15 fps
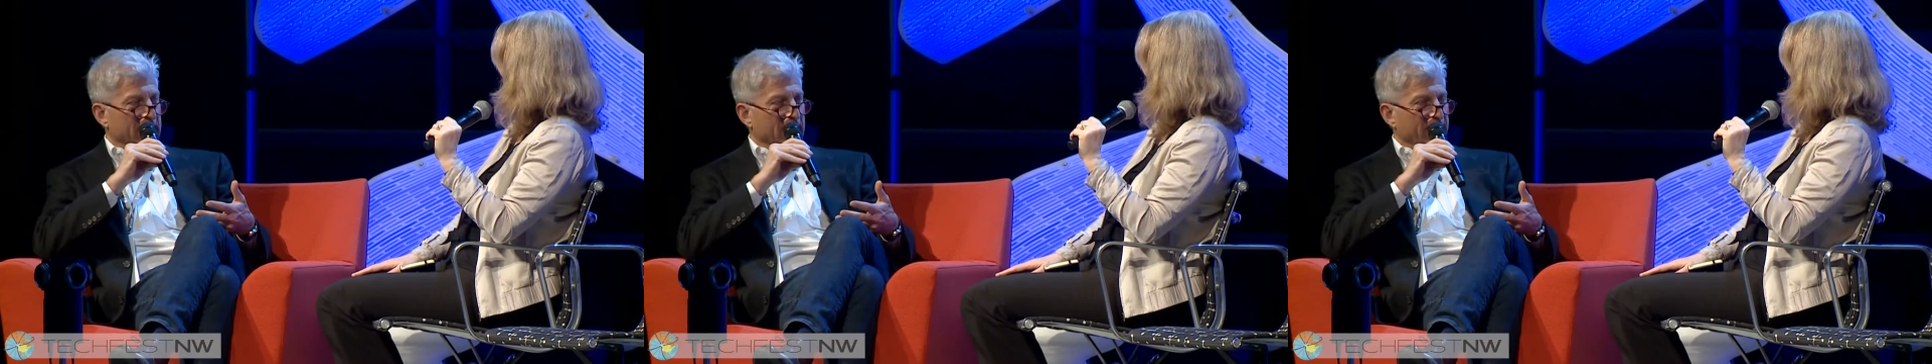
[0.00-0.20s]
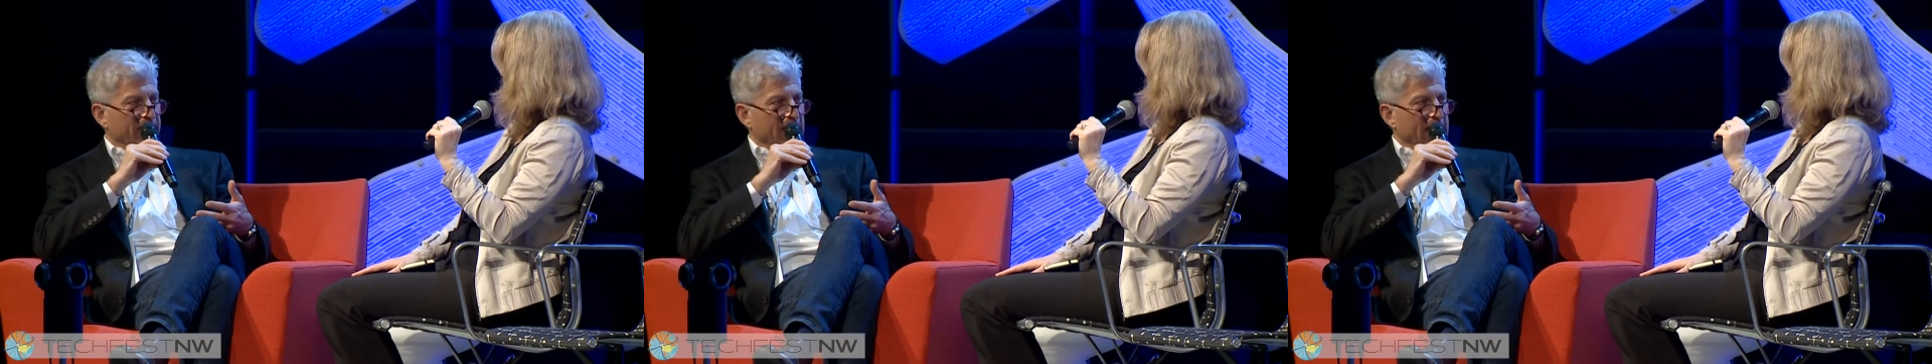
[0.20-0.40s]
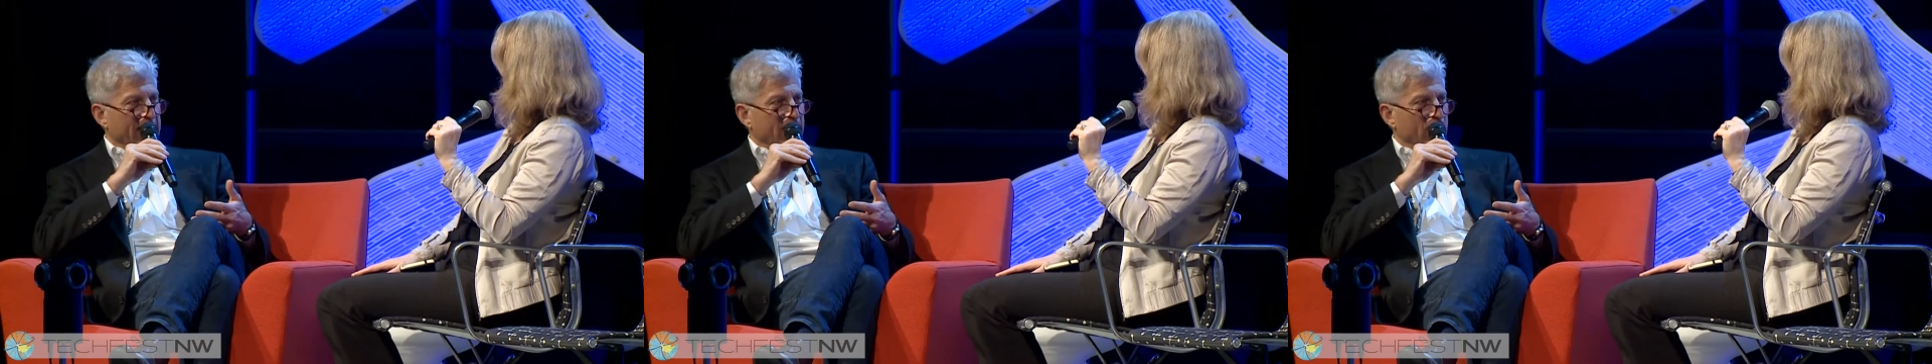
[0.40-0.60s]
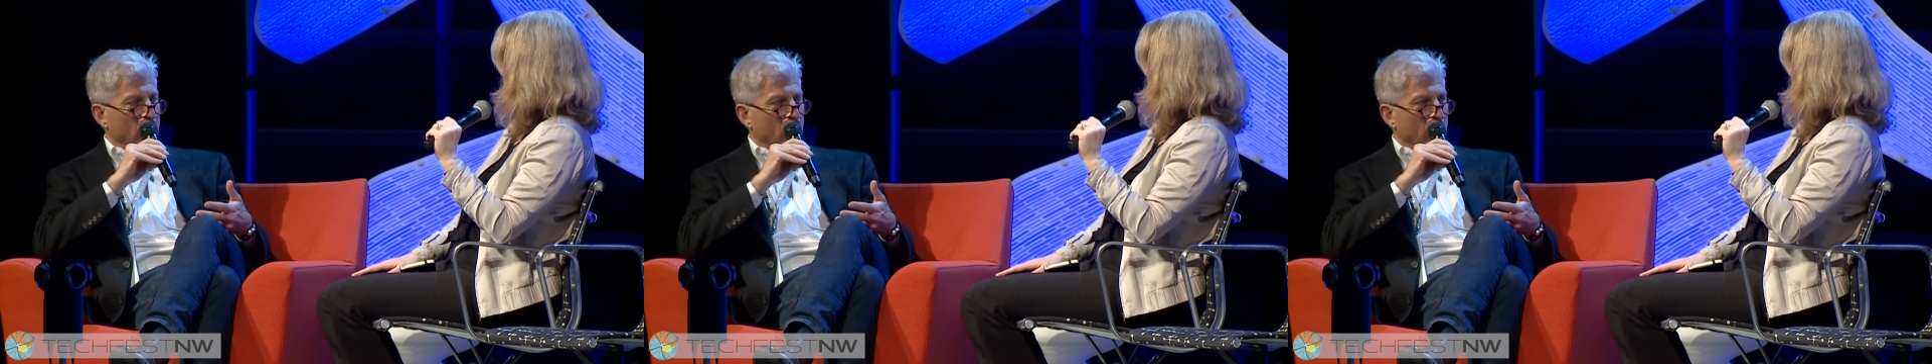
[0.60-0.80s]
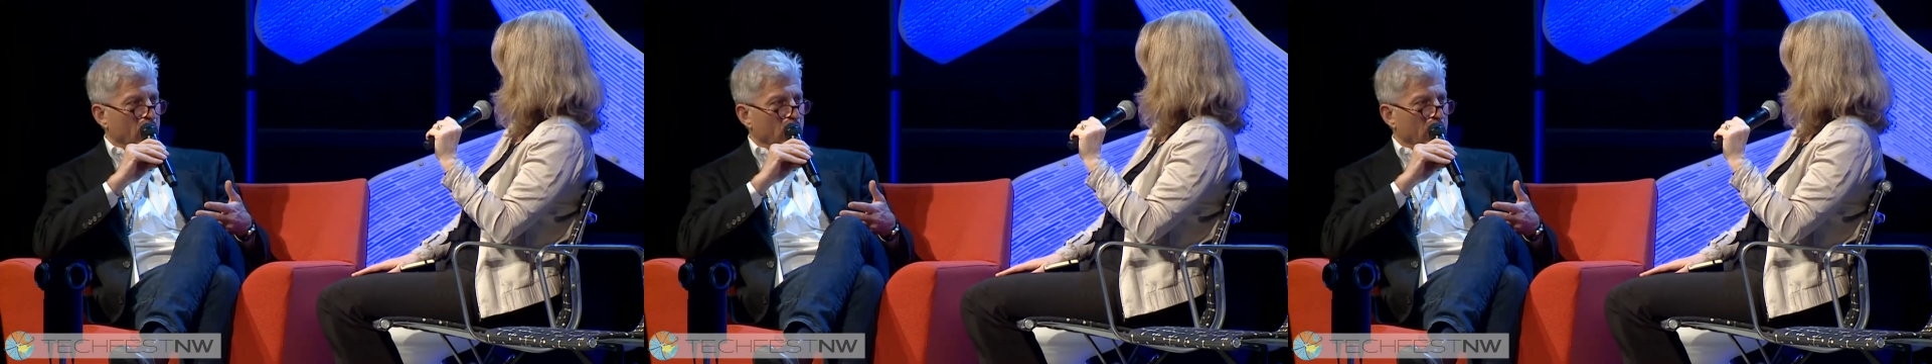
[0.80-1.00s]
of the IQ,
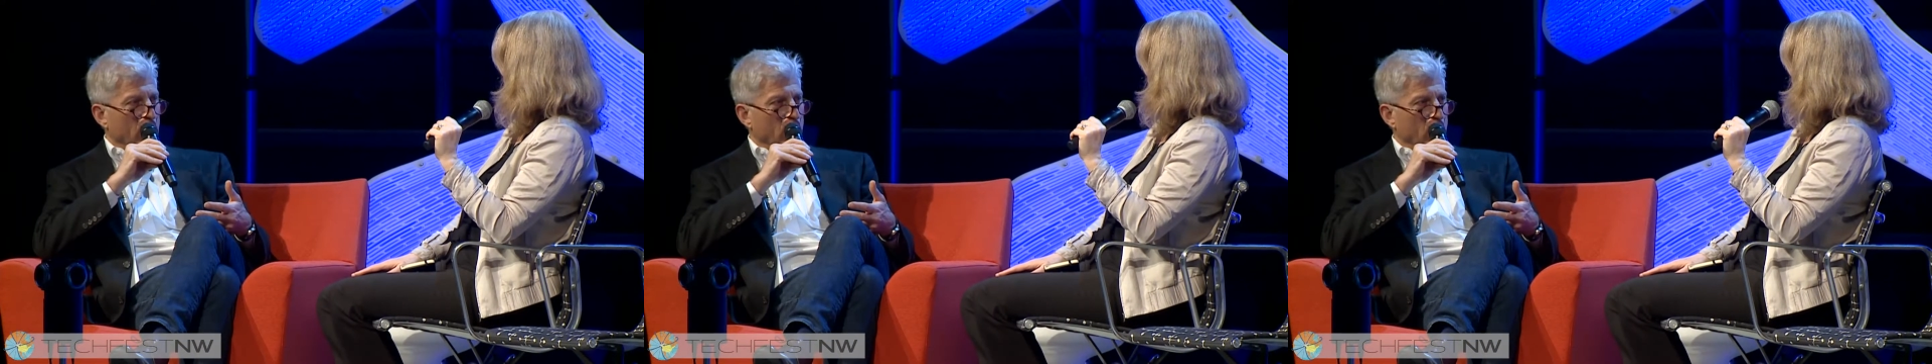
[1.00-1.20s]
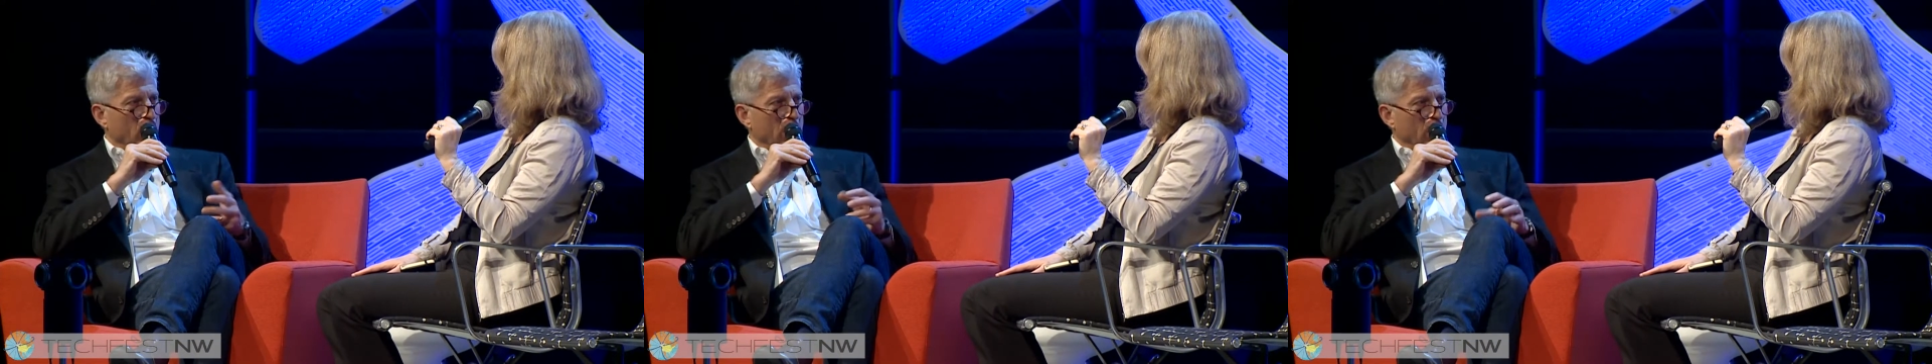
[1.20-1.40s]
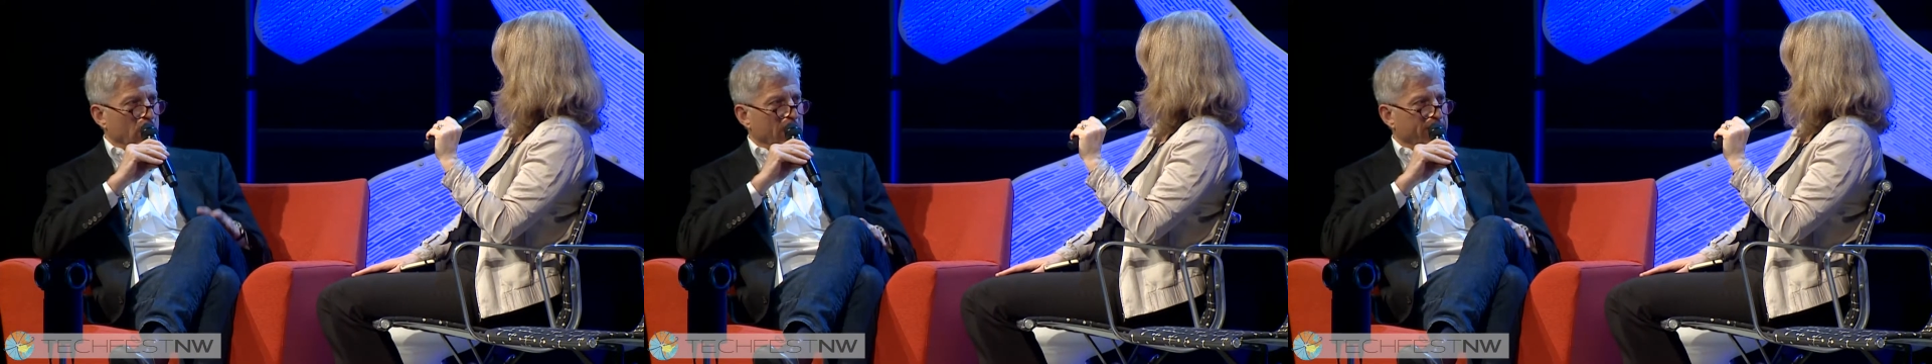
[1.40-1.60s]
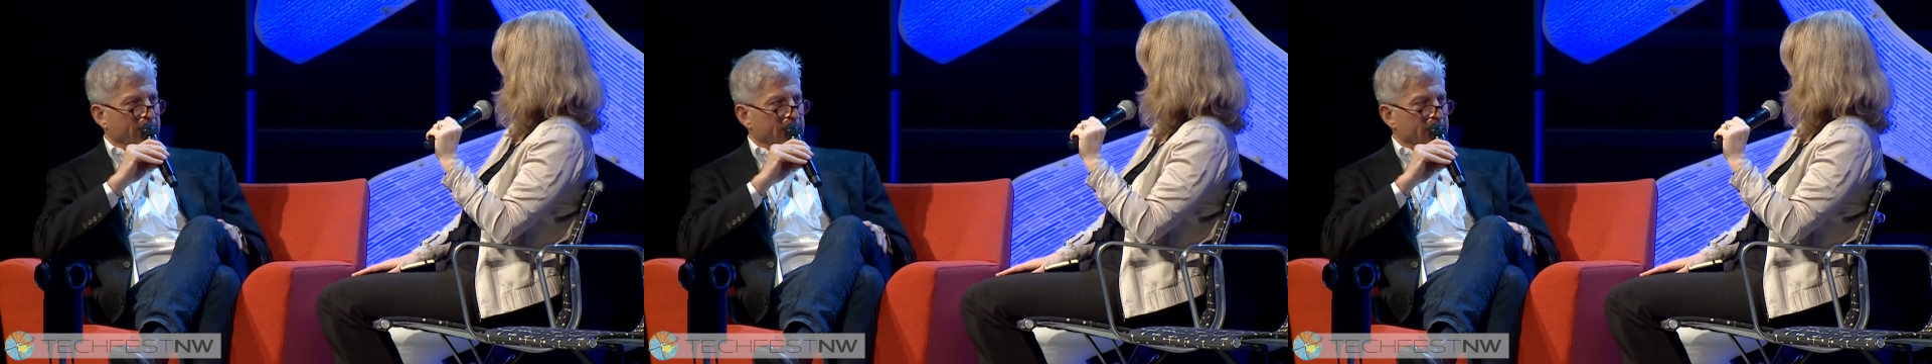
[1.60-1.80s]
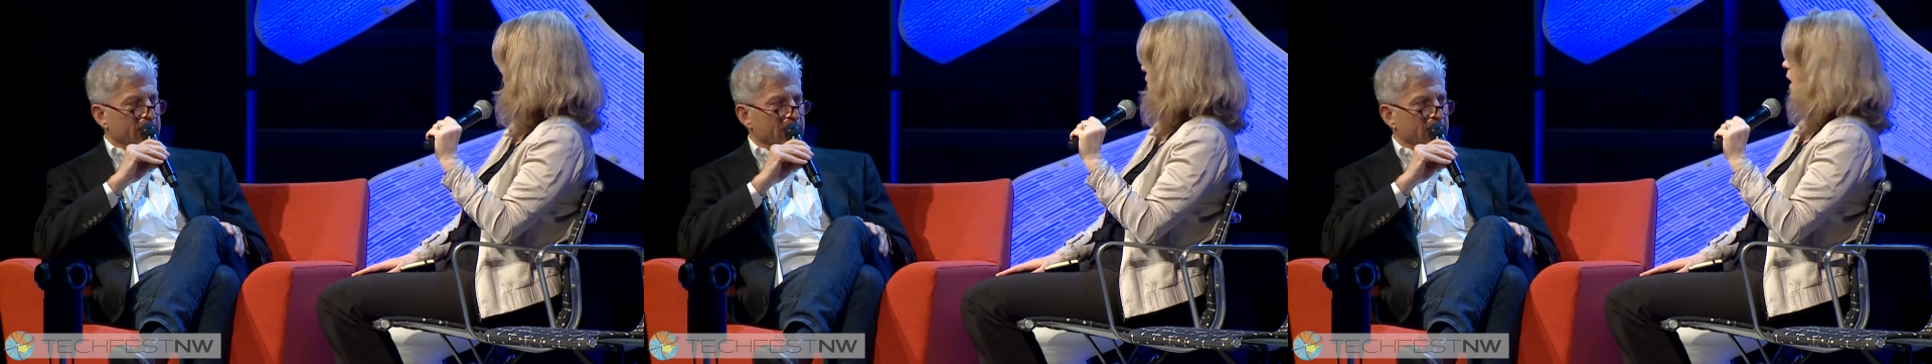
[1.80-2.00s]
what will it be?